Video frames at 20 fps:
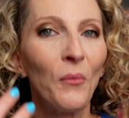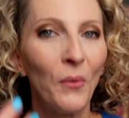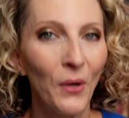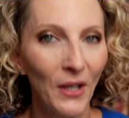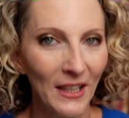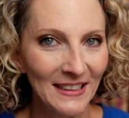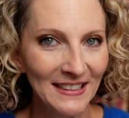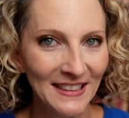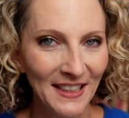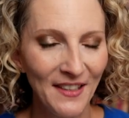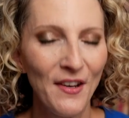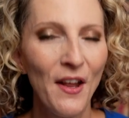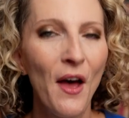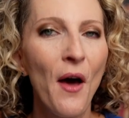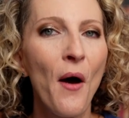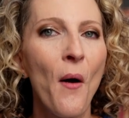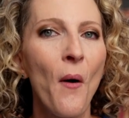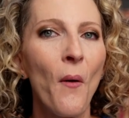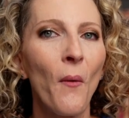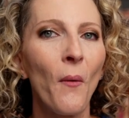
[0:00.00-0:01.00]
wanting to
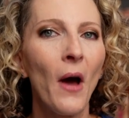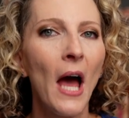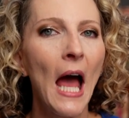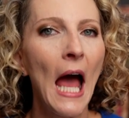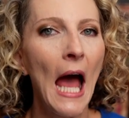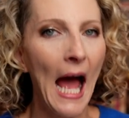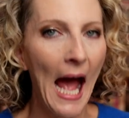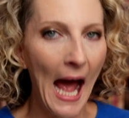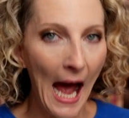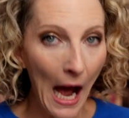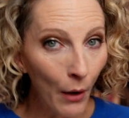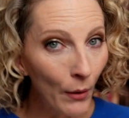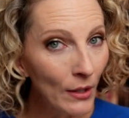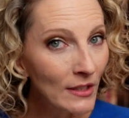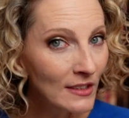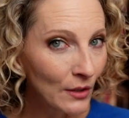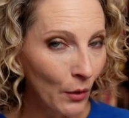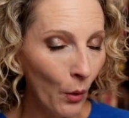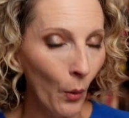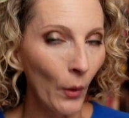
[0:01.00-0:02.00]
know how
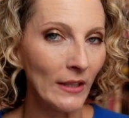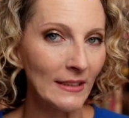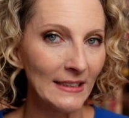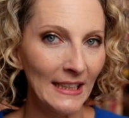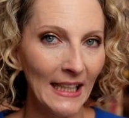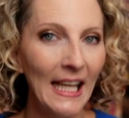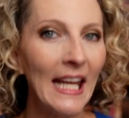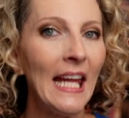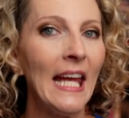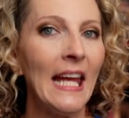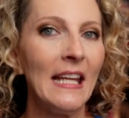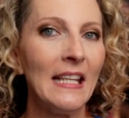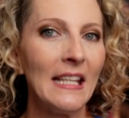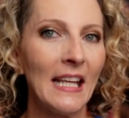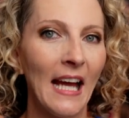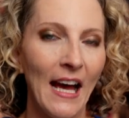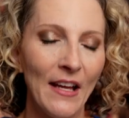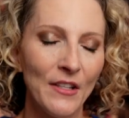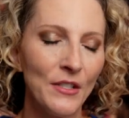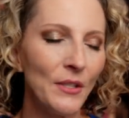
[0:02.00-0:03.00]
it's going to end.
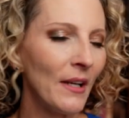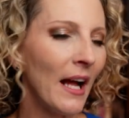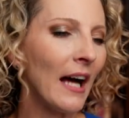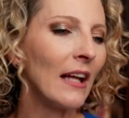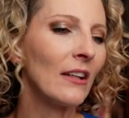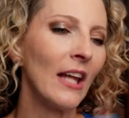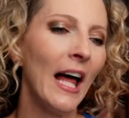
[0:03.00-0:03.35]
I do not